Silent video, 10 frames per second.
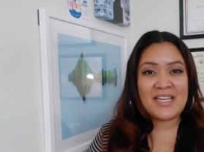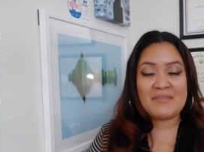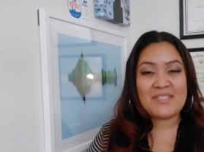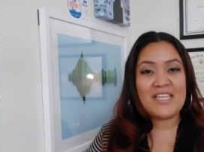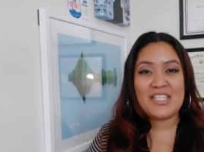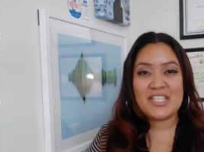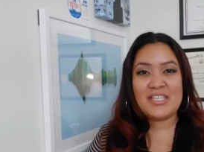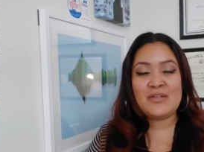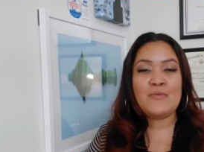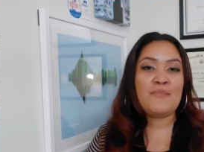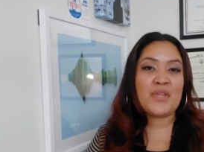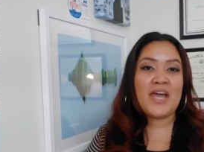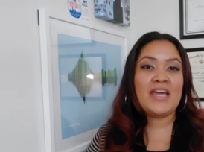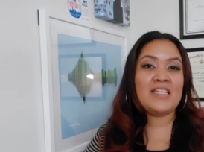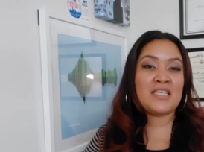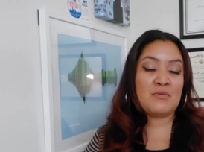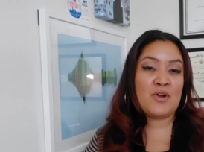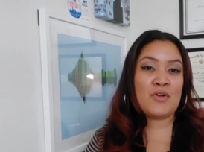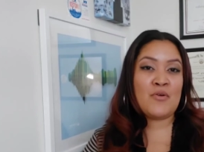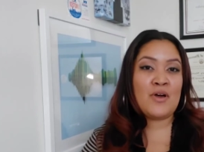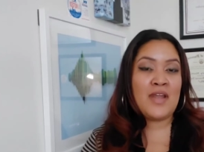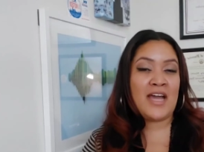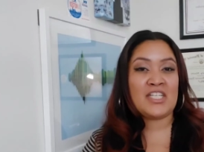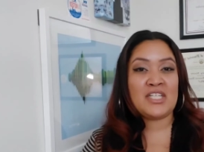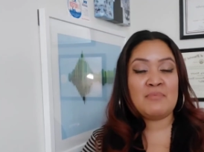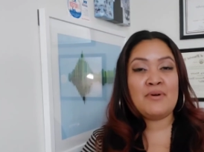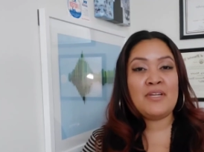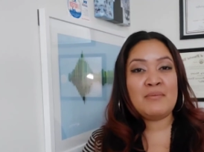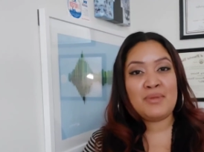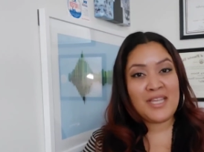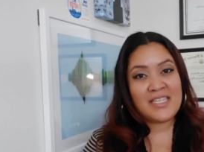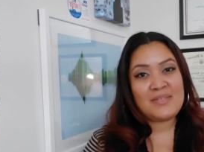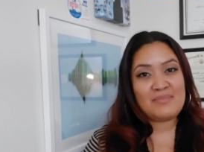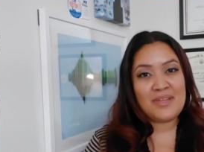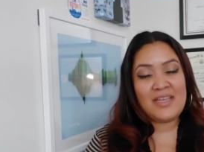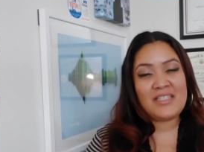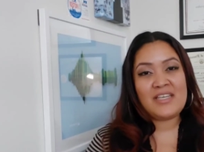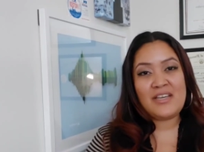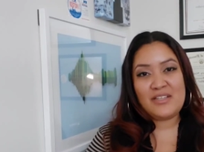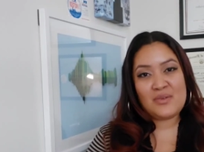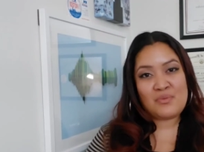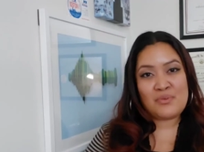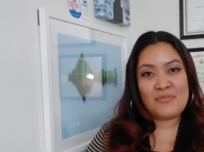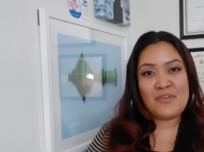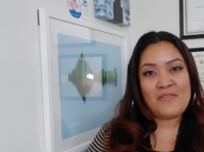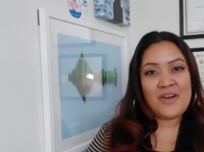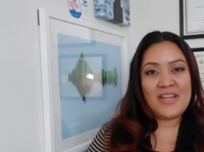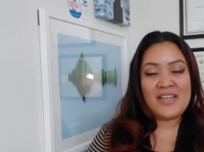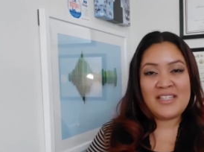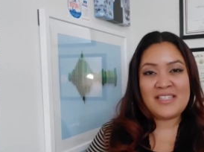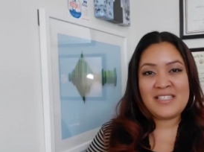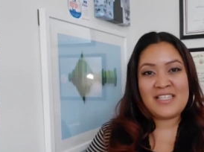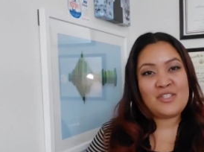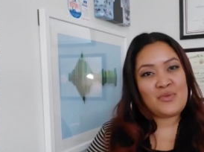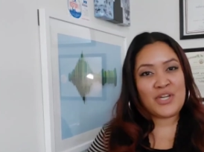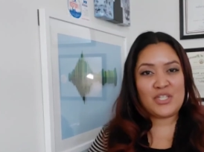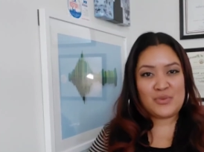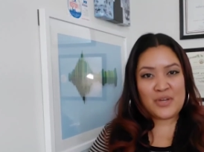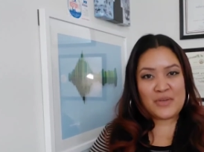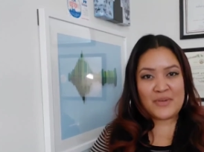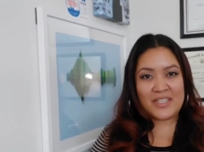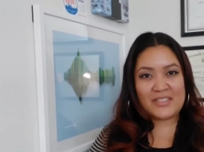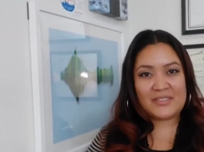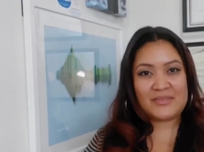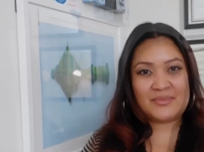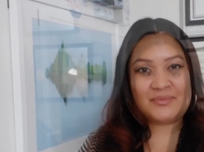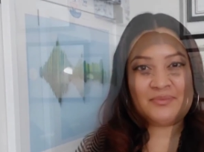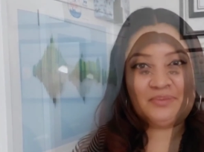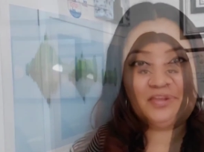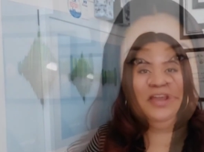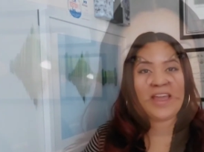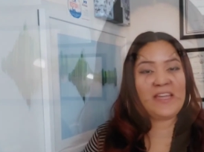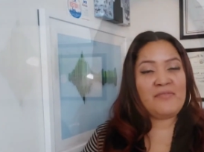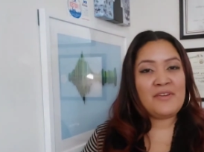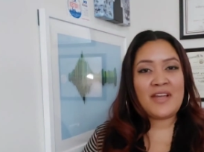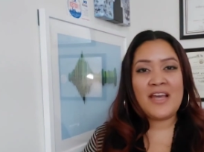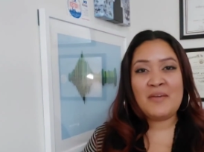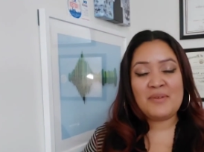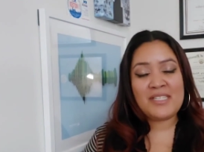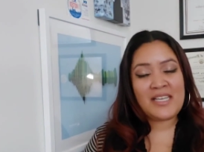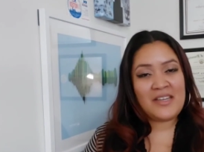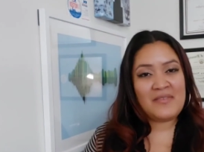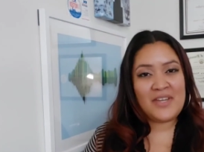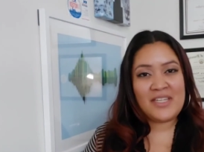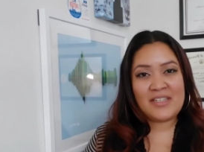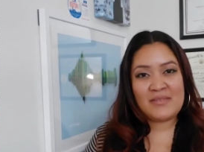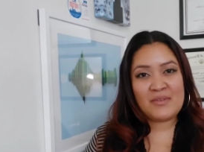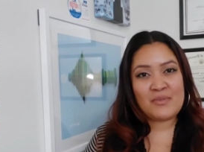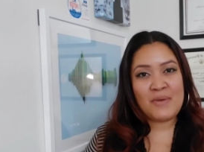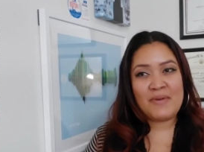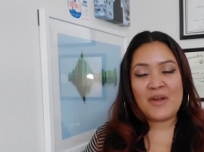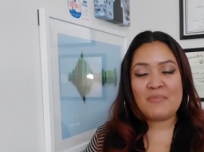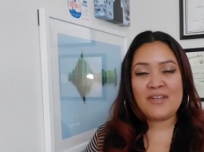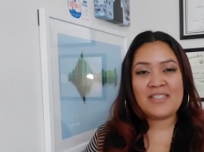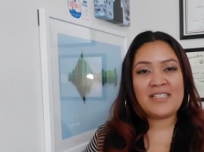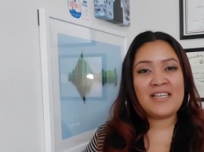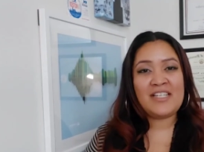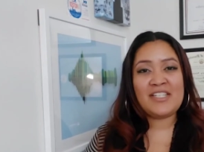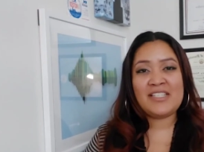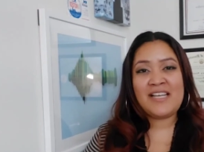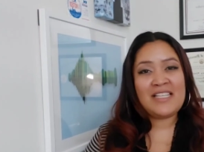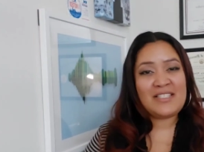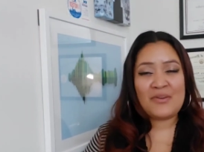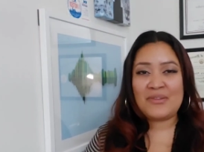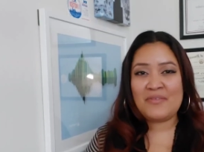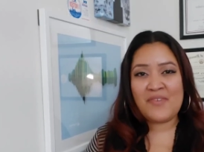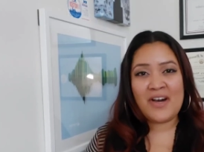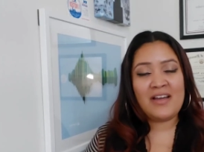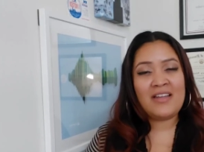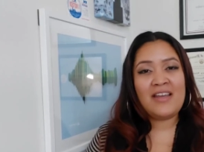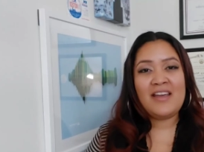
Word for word: that I'm teaching you and to work on actually putting plans in place to improve your finances in 2021. And if you're not able to take advantage of those webinar presentations, that's totally fine.